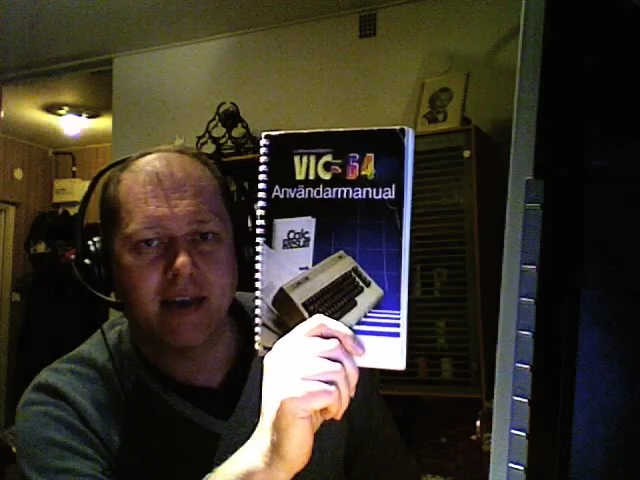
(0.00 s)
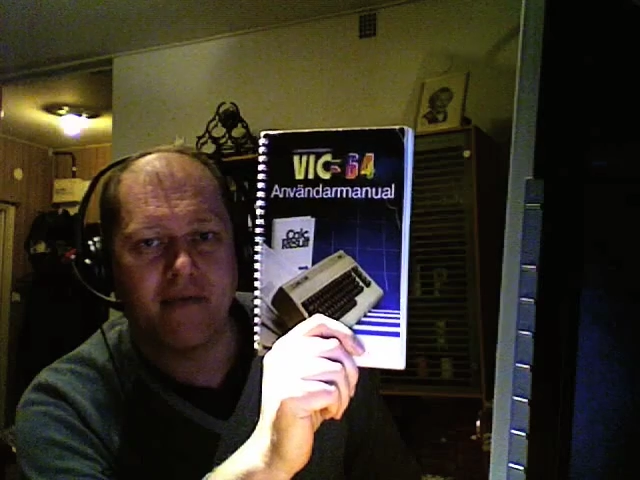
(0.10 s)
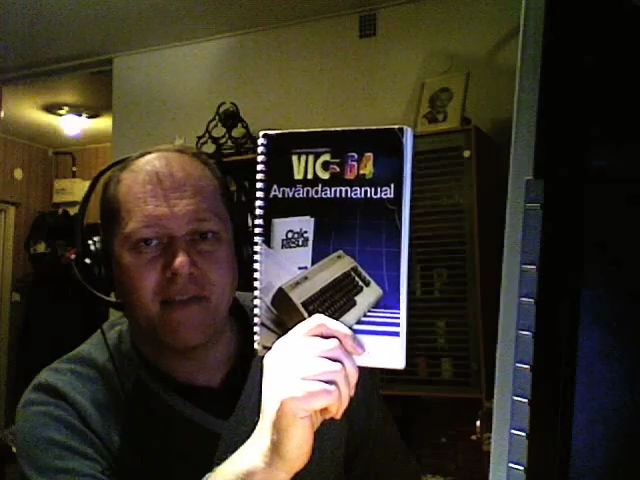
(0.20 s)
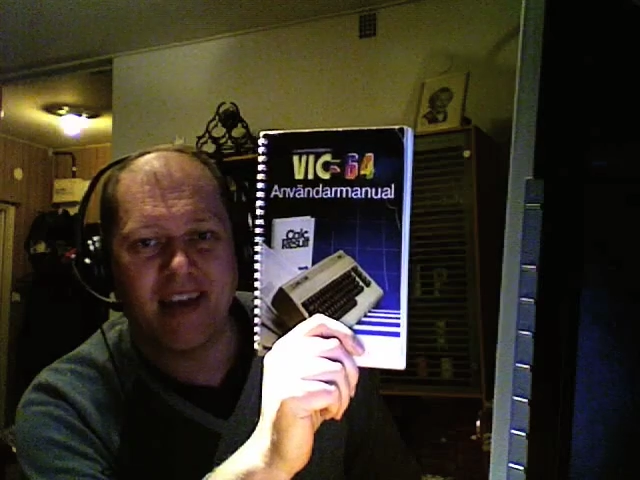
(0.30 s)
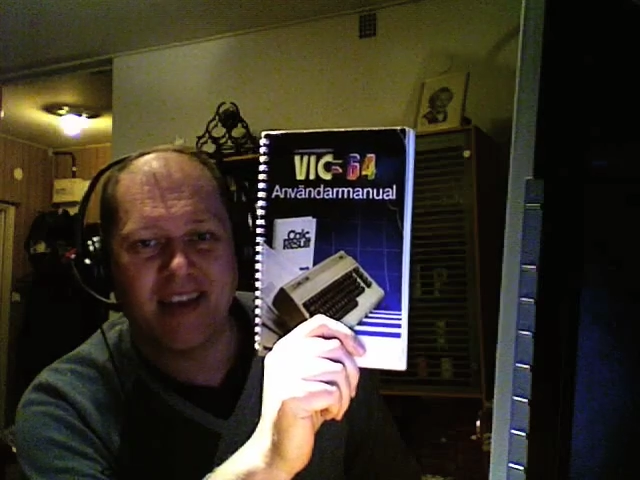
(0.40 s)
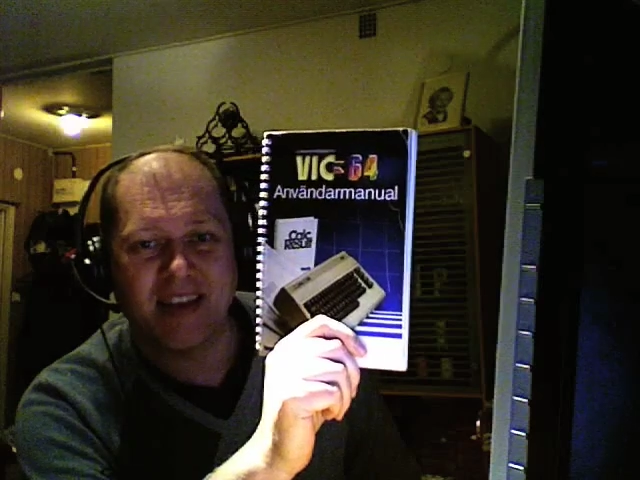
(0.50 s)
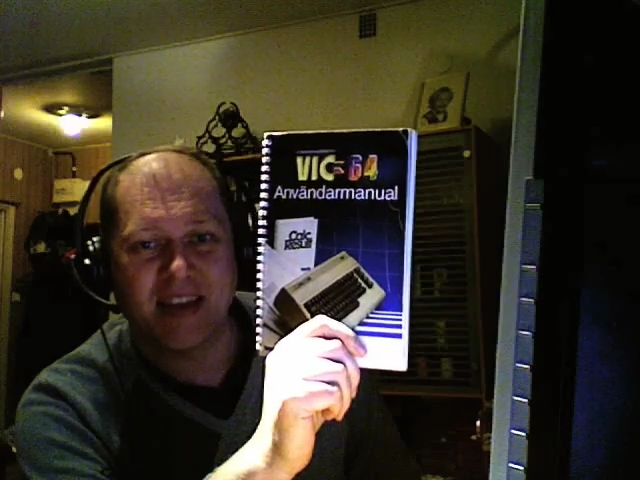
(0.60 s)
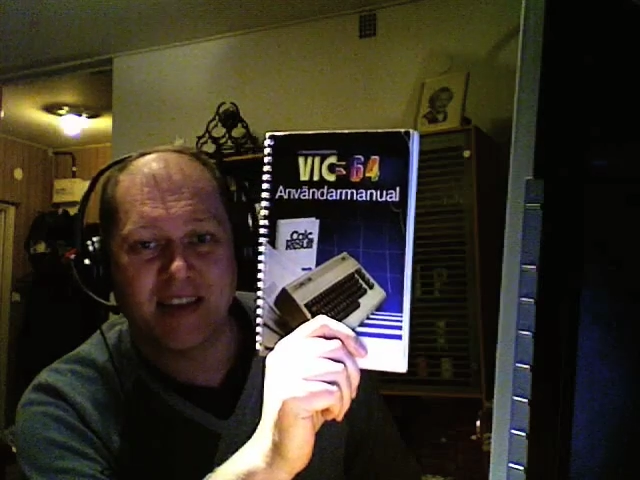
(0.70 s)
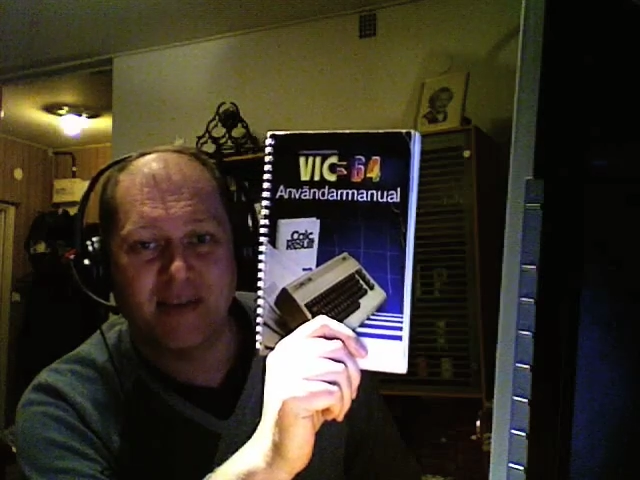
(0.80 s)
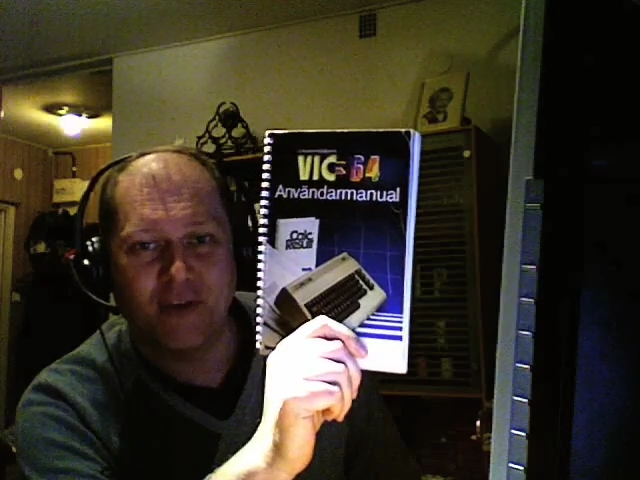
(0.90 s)

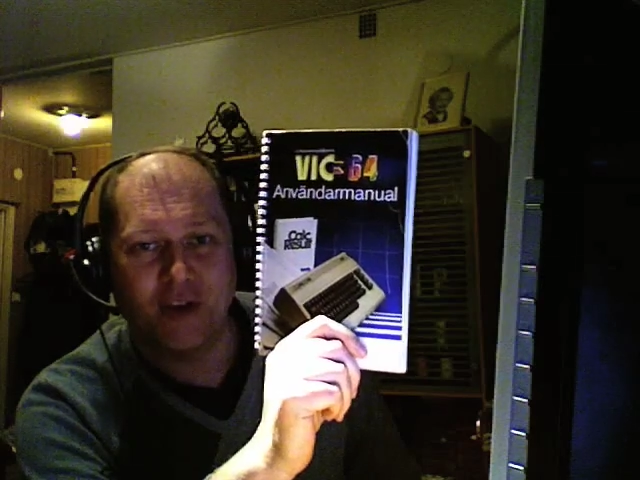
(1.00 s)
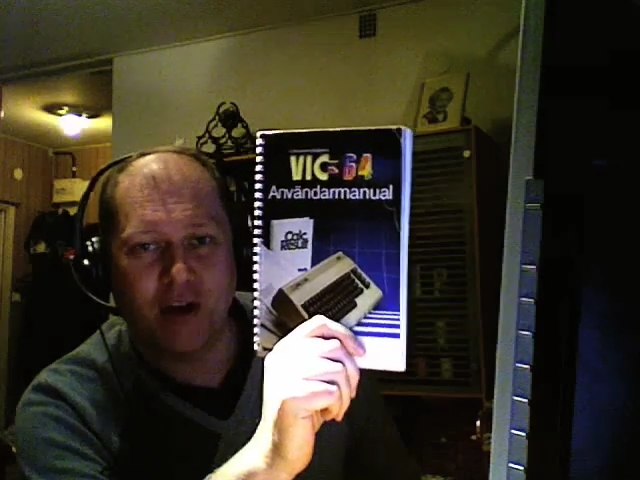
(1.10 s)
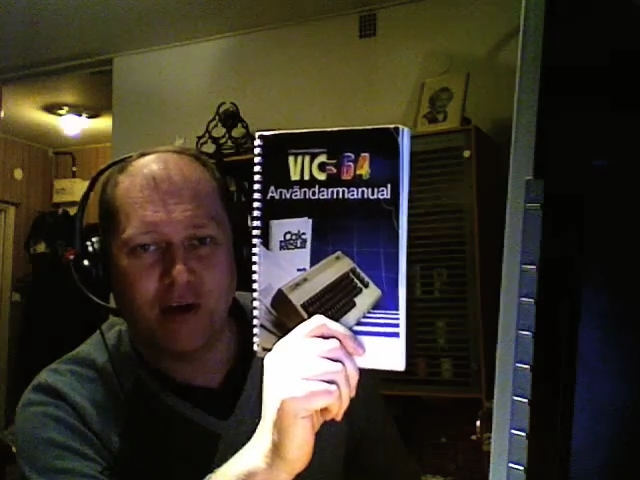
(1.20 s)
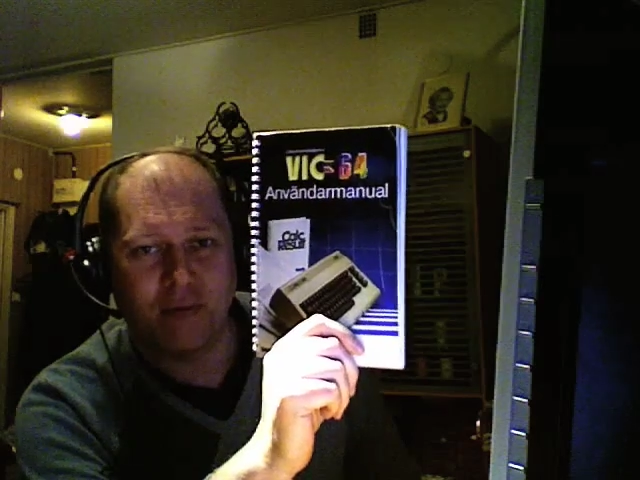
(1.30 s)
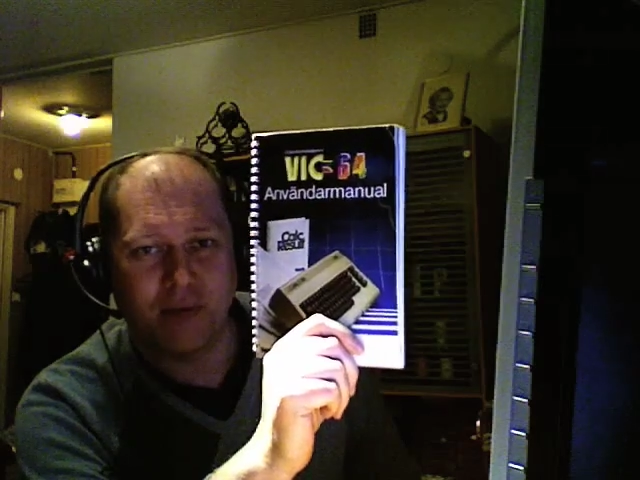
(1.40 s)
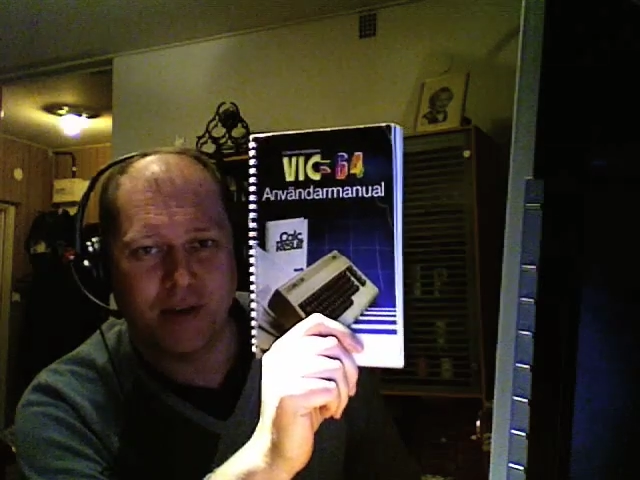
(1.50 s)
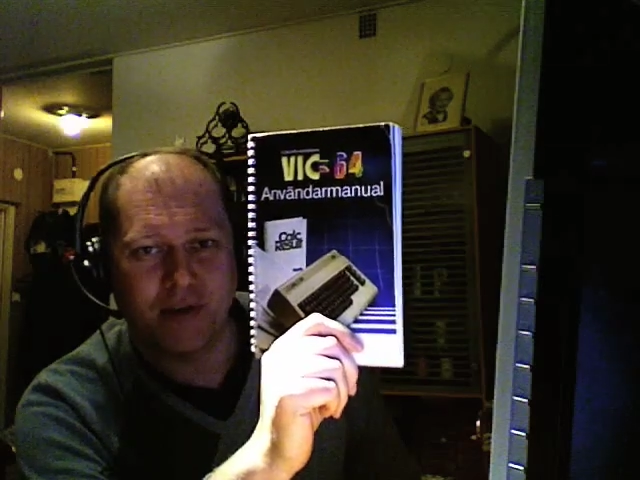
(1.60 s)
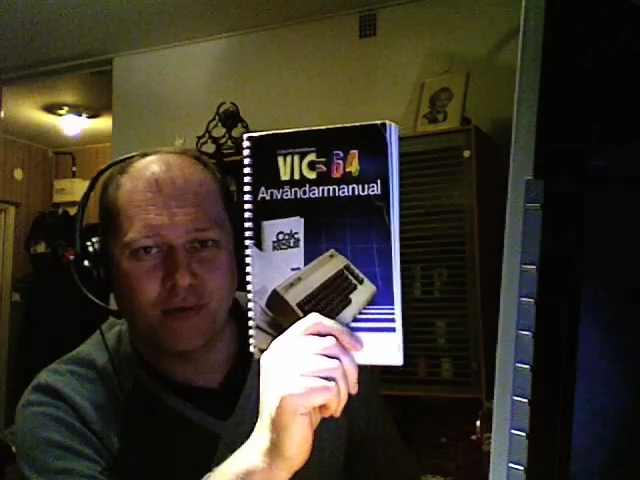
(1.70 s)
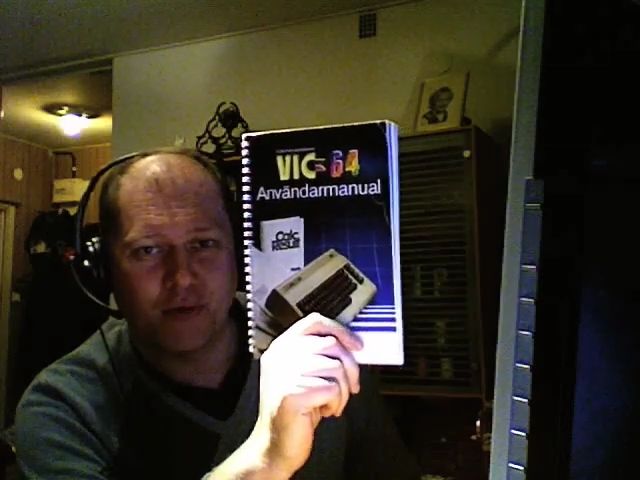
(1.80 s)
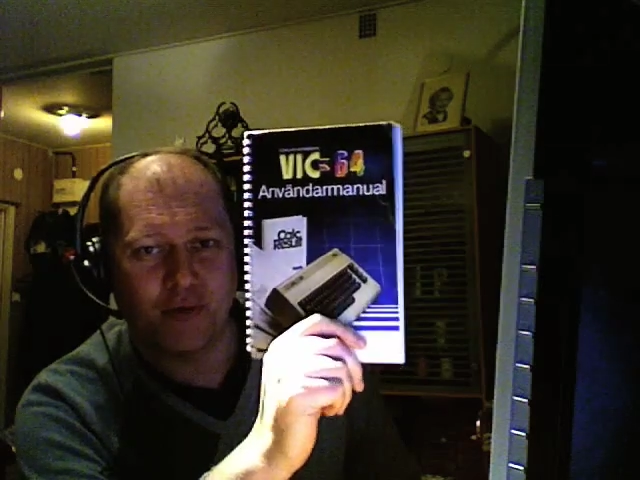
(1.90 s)
VIC64 when
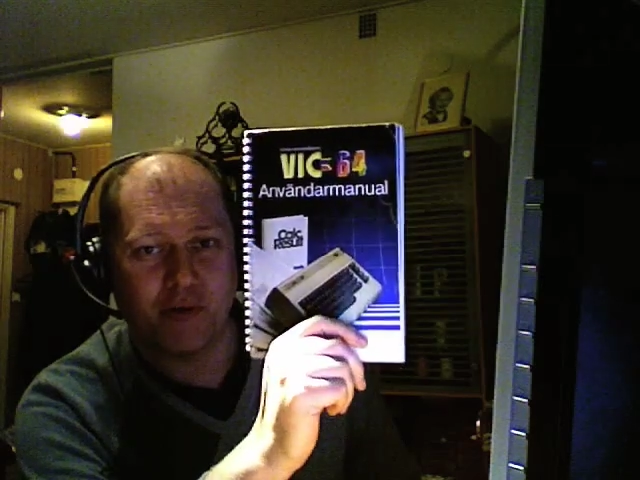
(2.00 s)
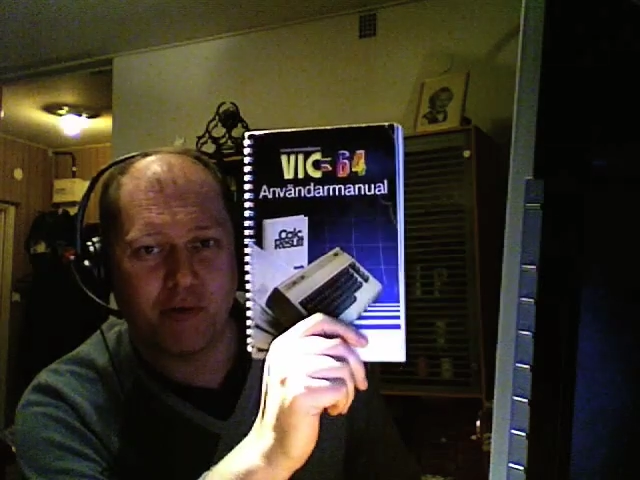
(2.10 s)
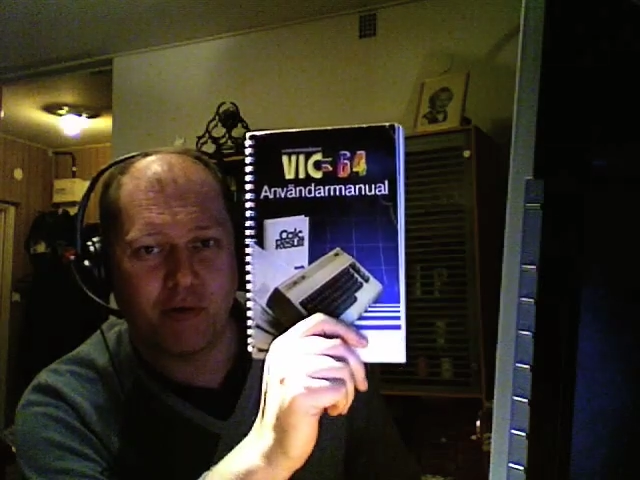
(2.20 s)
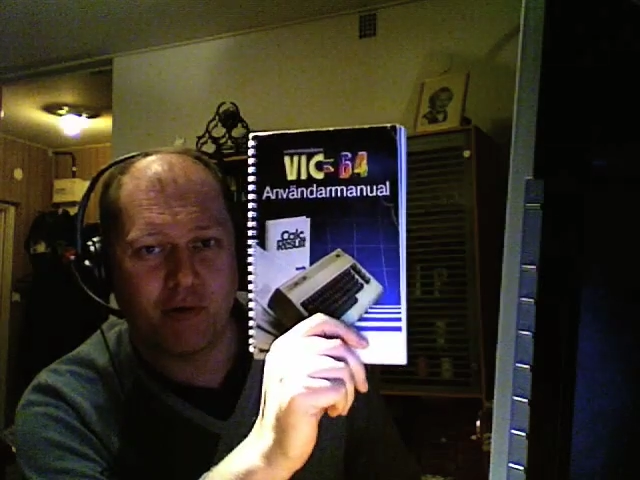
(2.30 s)
it was